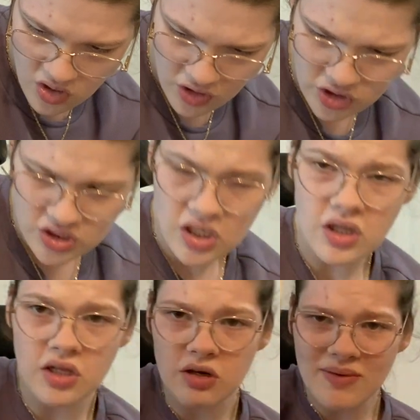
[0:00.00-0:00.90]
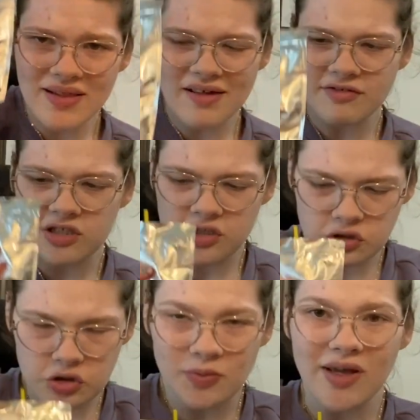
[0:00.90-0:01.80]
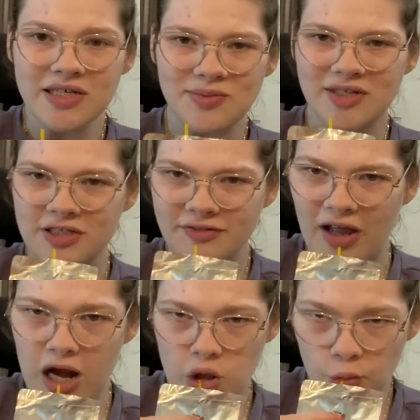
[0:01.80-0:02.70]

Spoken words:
There's still a little bit left in the juice box, but that's fine.